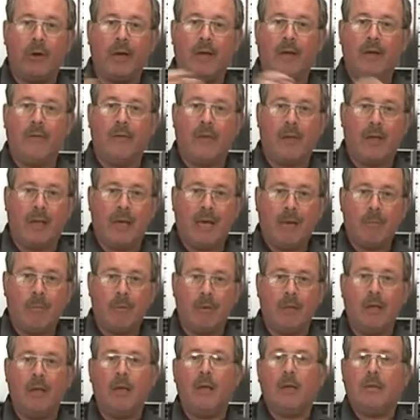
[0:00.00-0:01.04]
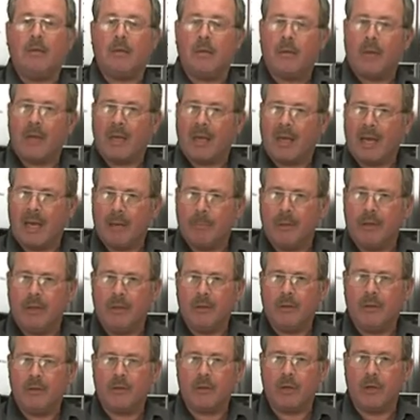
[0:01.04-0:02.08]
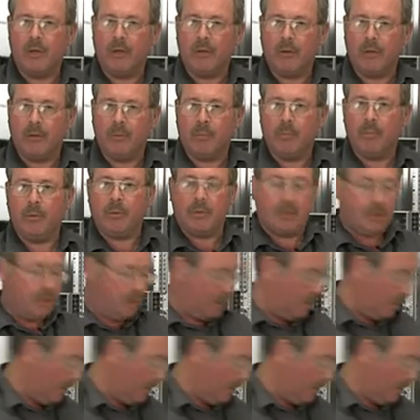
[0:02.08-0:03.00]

end of the cable to the cabinet's earth bus.